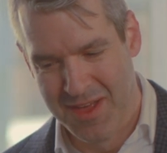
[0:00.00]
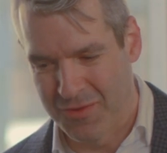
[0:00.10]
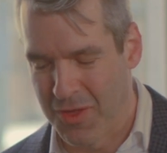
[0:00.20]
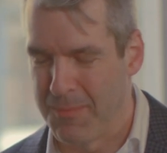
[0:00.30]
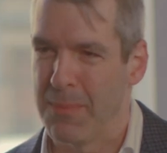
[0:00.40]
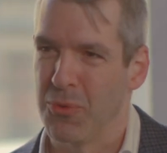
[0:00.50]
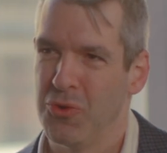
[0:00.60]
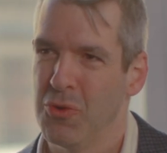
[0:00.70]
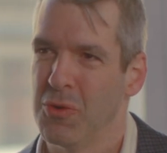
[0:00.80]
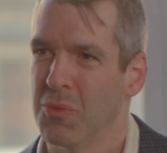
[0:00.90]
so that people
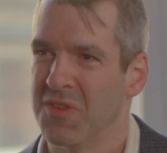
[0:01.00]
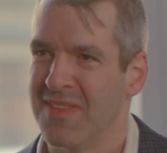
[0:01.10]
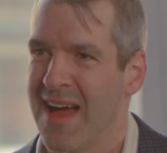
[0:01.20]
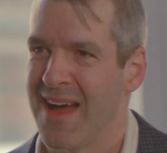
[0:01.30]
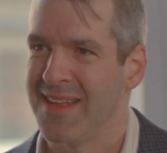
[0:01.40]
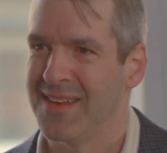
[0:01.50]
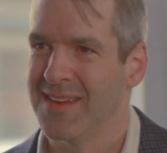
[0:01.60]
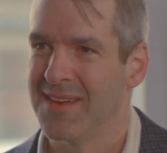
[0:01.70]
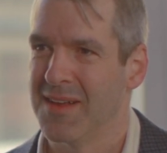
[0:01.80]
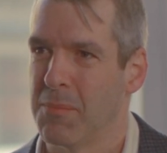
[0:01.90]
knew it was not
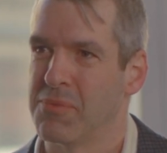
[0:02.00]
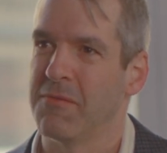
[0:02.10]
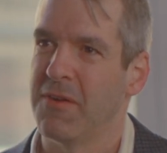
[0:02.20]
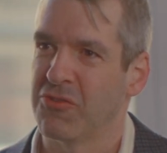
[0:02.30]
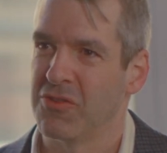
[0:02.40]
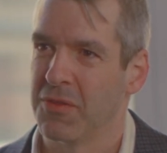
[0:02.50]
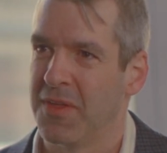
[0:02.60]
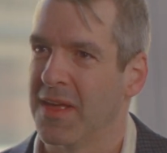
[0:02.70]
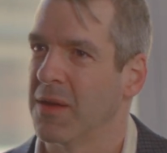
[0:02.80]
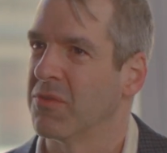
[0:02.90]
a professional
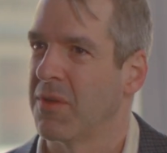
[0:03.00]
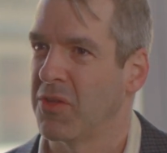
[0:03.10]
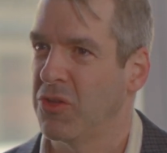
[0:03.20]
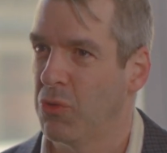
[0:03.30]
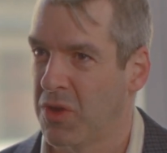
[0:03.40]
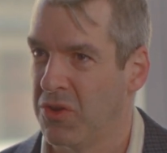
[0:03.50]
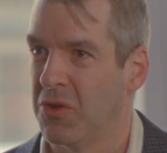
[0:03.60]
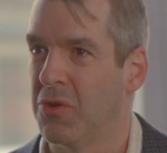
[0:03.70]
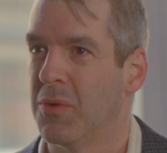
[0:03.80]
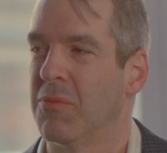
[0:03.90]
thing. It was something you can
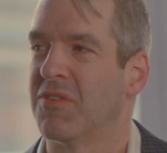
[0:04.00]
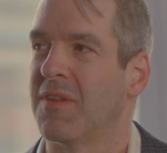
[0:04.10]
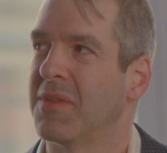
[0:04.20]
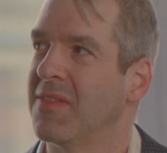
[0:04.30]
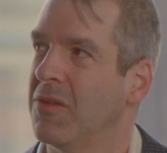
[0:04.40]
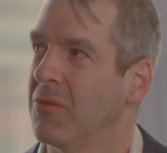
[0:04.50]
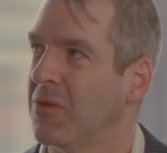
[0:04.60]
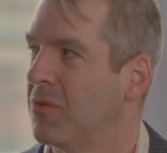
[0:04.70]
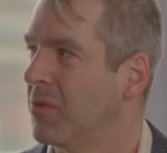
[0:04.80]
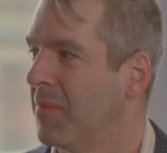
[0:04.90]
do. It was something that you
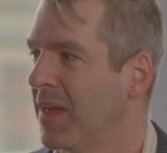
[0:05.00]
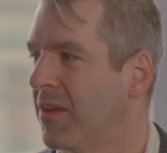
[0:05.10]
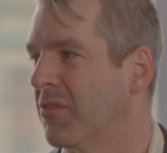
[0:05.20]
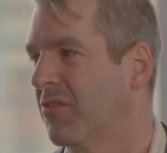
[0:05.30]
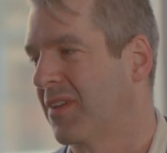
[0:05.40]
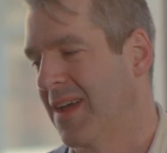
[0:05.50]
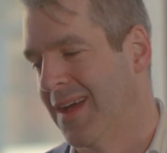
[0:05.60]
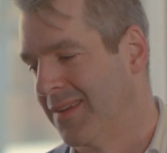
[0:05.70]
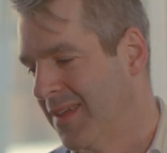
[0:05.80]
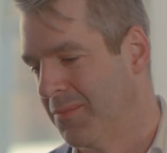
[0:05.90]
can do to make your
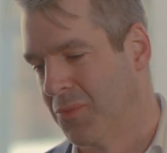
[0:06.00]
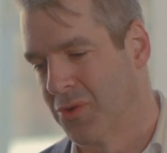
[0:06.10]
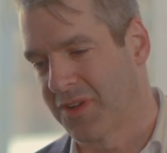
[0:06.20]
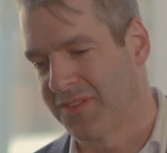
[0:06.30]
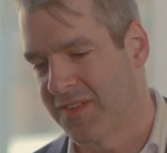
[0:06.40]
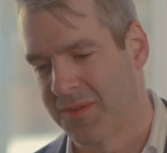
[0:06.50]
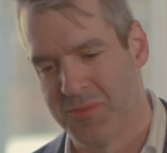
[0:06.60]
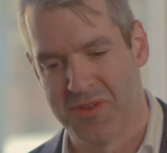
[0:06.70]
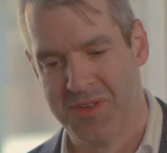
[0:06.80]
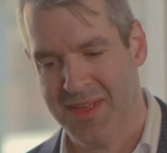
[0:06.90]
content more
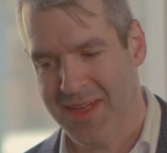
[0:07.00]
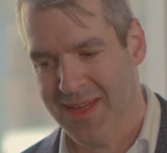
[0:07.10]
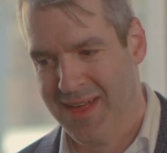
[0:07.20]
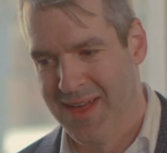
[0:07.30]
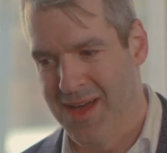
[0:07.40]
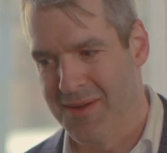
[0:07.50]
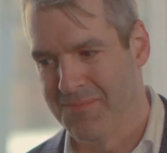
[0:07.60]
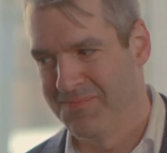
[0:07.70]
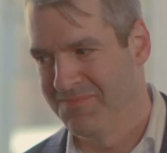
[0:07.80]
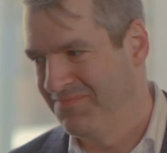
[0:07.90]
accessible and